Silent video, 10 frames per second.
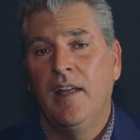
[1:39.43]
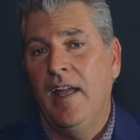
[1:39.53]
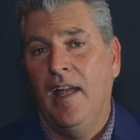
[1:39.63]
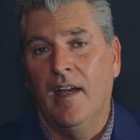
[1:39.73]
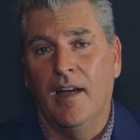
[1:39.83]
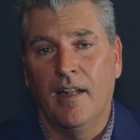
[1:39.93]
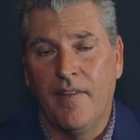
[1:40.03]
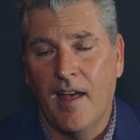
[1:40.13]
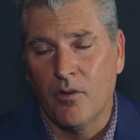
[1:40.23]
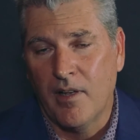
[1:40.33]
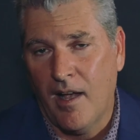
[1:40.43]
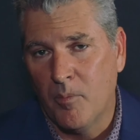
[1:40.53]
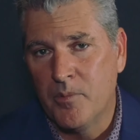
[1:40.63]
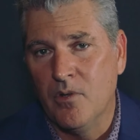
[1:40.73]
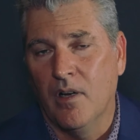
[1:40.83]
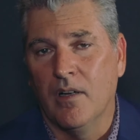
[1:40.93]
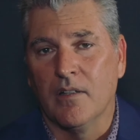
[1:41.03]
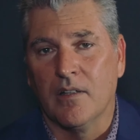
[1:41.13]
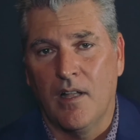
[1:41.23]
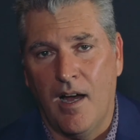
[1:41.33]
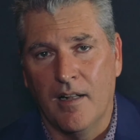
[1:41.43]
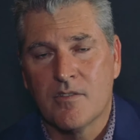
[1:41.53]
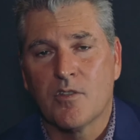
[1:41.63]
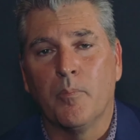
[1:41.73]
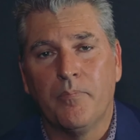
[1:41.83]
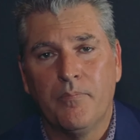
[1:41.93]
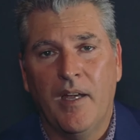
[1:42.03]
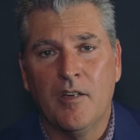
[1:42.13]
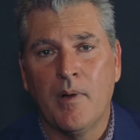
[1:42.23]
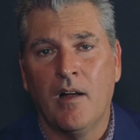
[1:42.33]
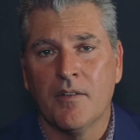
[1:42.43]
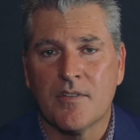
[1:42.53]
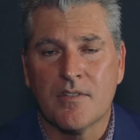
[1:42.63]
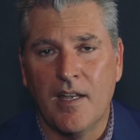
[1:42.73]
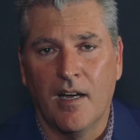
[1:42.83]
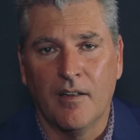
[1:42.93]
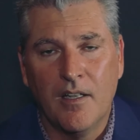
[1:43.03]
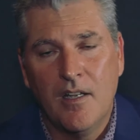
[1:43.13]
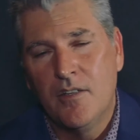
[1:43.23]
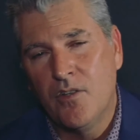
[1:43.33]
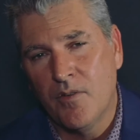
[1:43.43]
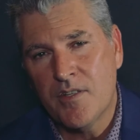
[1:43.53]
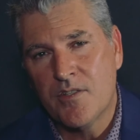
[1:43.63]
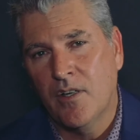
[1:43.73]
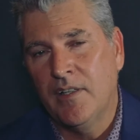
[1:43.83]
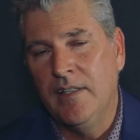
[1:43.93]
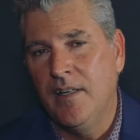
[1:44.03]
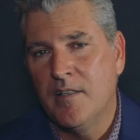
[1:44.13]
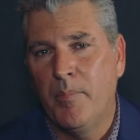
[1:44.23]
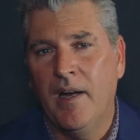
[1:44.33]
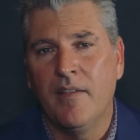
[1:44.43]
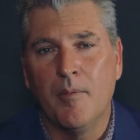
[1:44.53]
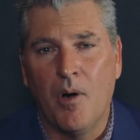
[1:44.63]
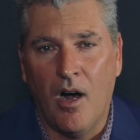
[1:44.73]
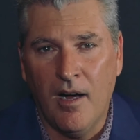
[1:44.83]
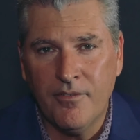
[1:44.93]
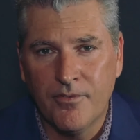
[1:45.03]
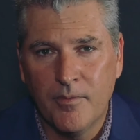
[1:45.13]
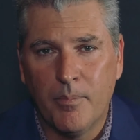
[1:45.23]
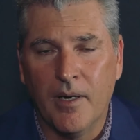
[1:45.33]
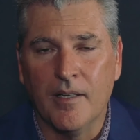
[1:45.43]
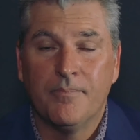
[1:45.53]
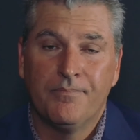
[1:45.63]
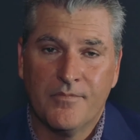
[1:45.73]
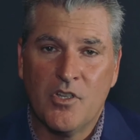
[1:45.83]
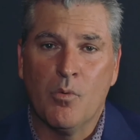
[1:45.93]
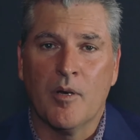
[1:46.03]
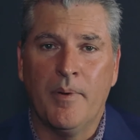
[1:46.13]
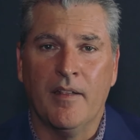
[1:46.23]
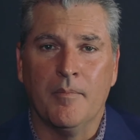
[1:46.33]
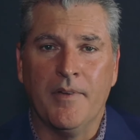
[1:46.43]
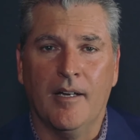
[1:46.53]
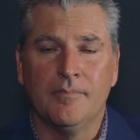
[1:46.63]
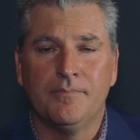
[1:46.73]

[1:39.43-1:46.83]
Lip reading: and that will help you a lot. So pay your balances down. Don't necessarily need to pay them off, but you want to pay them down.